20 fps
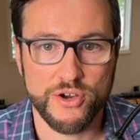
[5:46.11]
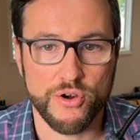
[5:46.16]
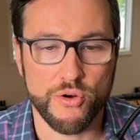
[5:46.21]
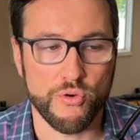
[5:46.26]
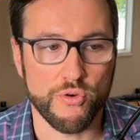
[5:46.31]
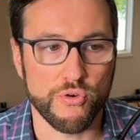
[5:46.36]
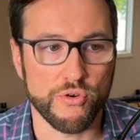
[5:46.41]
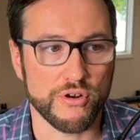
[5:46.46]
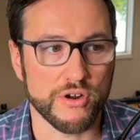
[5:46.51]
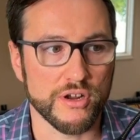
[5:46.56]

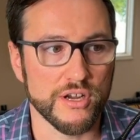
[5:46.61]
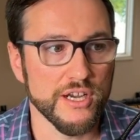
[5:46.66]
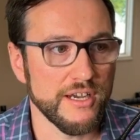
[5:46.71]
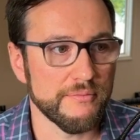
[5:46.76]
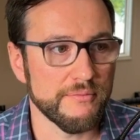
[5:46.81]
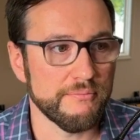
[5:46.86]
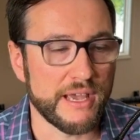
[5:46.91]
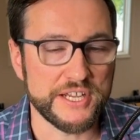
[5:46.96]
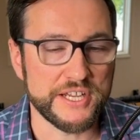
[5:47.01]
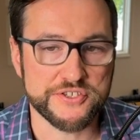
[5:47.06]
or
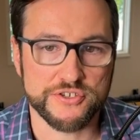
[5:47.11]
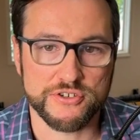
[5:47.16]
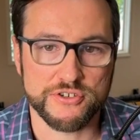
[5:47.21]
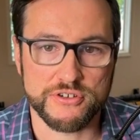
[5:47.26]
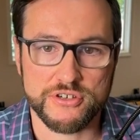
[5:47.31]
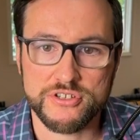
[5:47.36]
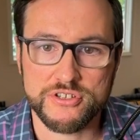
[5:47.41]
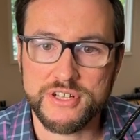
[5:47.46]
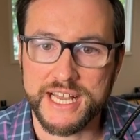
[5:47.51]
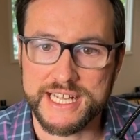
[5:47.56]
major
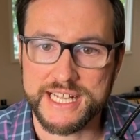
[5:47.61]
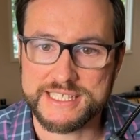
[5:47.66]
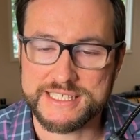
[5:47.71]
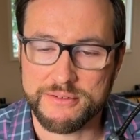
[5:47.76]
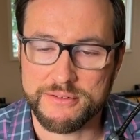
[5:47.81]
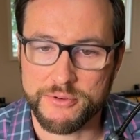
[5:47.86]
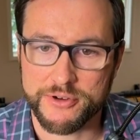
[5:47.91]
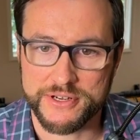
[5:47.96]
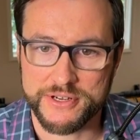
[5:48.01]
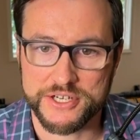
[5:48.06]
clients
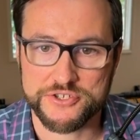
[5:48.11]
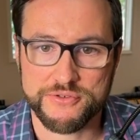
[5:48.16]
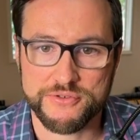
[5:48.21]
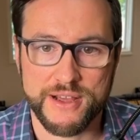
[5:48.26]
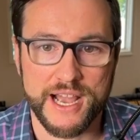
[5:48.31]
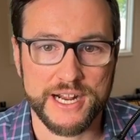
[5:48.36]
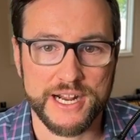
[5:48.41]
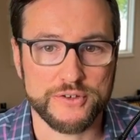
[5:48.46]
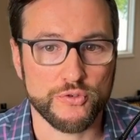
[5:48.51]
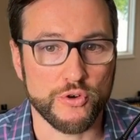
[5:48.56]
that we were going to
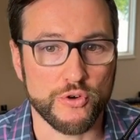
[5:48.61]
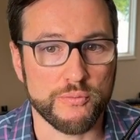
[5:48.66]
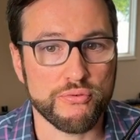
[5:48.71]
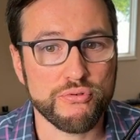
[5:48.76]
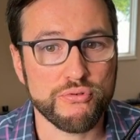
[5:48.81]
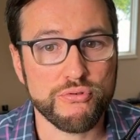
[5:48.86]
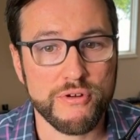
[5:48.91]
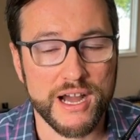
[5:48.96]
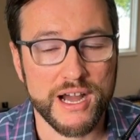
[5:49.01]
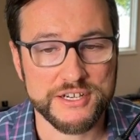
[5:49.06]
track or
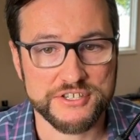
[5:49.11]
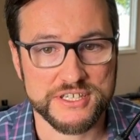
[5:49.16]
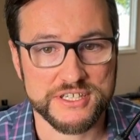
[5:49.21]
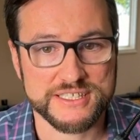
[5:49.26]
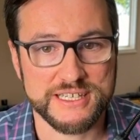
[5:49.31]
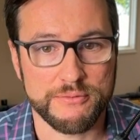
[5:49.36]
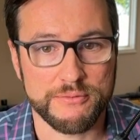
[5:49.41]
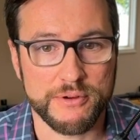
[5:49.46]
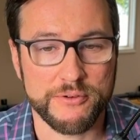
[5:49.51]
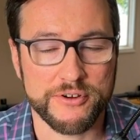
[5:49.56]
projects
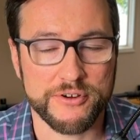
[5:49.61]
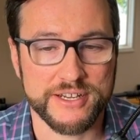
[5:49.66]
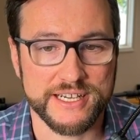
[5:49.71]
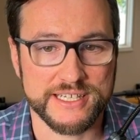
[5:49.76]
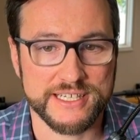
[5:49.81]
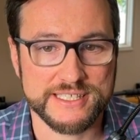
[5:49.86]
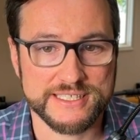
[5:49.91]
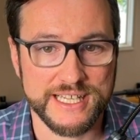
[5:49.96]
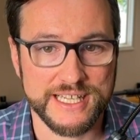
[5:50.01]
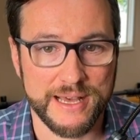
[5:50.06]
that we were going to
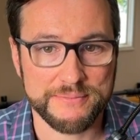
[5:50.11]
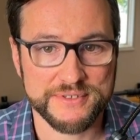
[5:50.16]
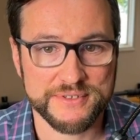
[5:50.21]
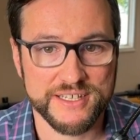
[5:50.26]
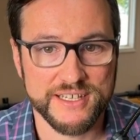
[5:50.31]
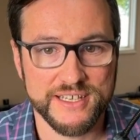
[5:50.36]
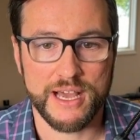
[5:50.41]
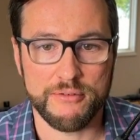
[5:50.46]
accept.